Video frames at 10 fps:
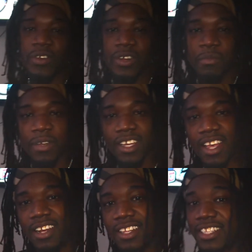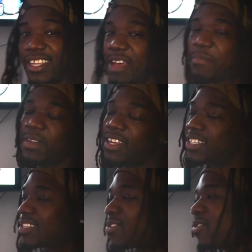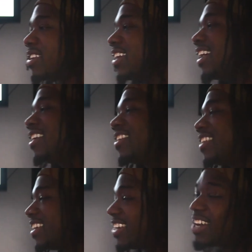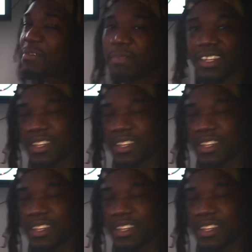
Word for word: real, man. Y'all need to tap in. It's going down. I'm about